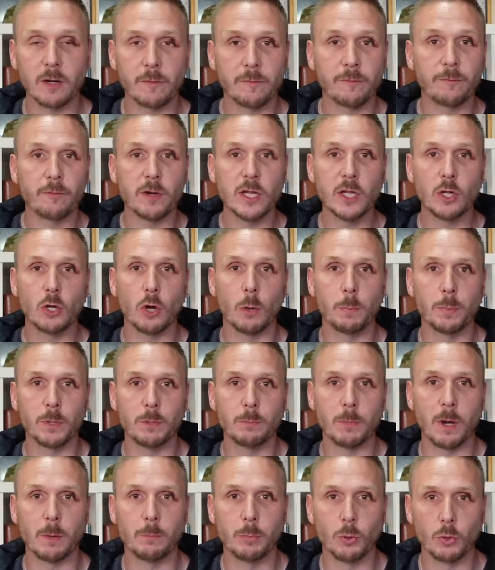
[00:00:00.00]
a free copy of
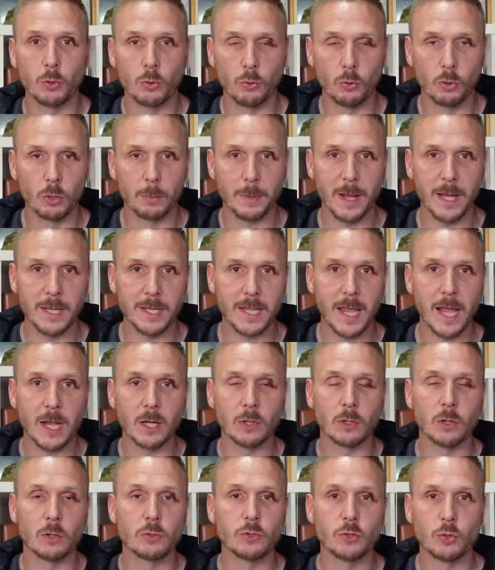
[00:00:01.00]
my book all about the
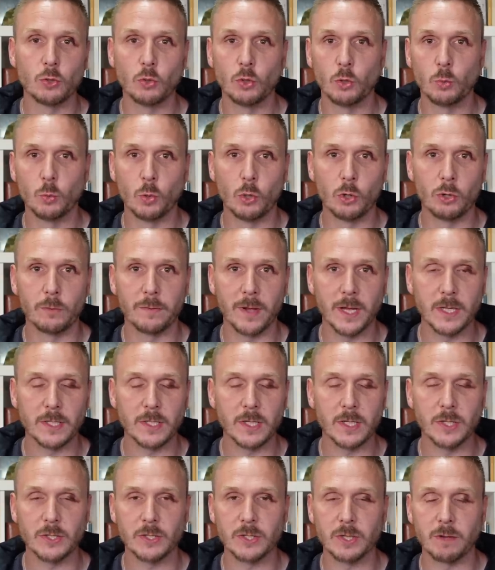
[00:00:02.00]
Anglo-Zulu War of
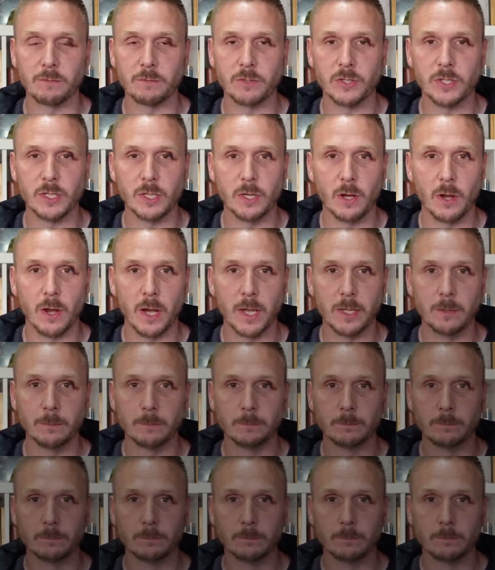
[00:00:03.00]
eighteen seventy-nine.